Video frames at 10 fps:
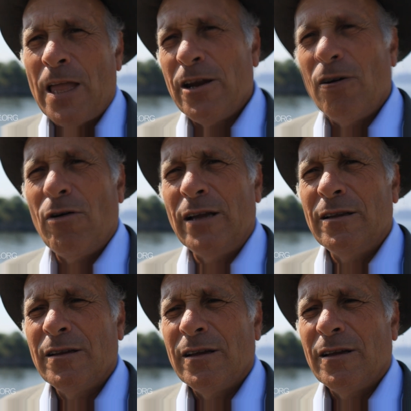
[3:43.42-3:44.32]
You know what?
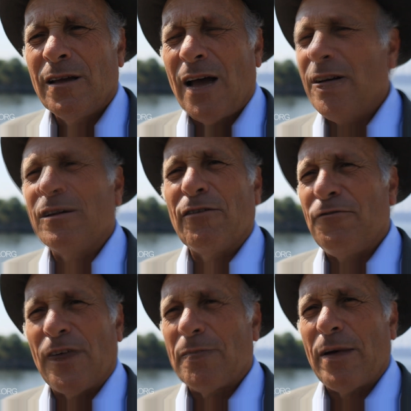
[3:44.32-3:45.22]
I don't give a
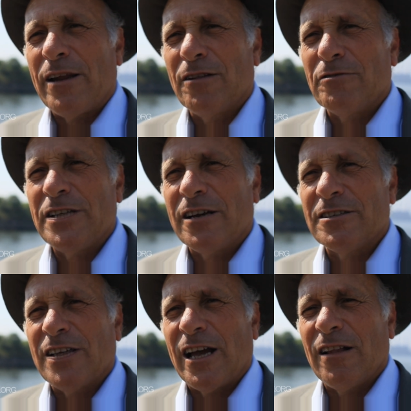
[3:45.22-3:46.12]
fuck about Hillary's
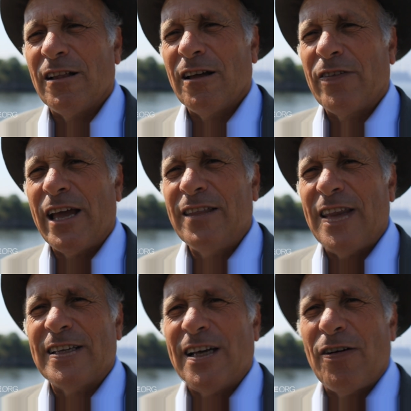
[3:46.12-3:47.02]
hairstyle. Okay,
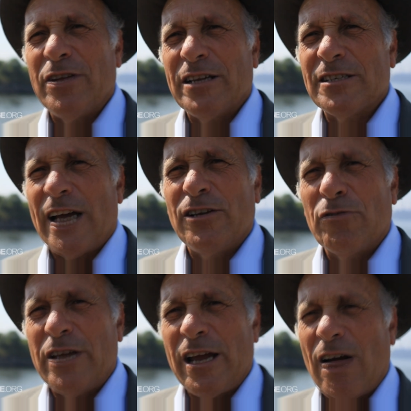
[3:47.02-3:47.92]
that's how it is. I
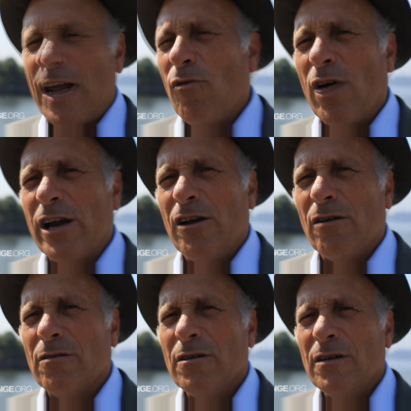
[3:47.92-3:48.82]
don't care. I don't want to
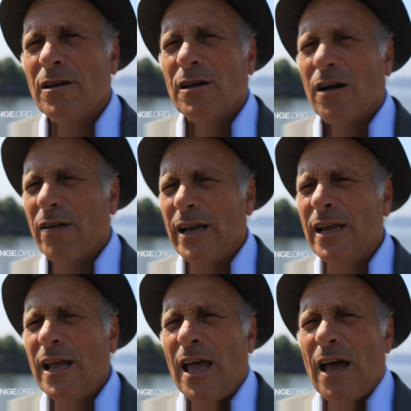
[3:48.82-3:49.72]
know. All
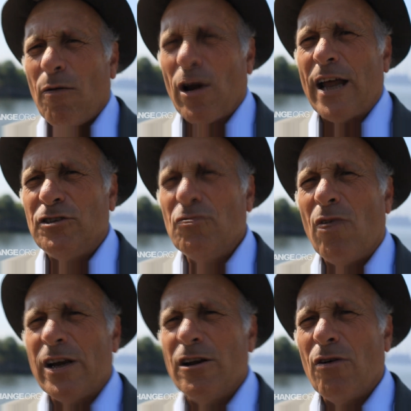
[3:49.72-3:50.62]
right. What I do
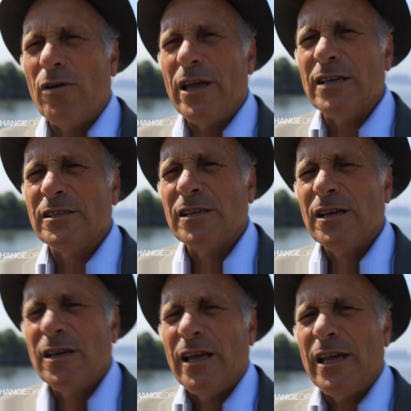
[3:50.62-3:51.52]
want to know is
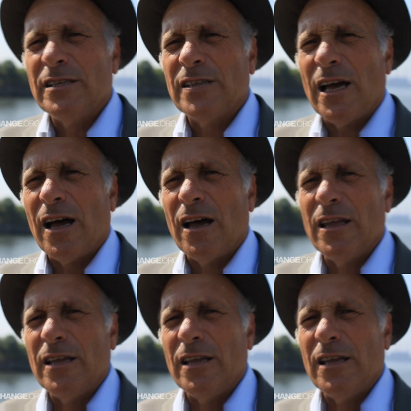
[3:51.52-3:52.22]
is uh,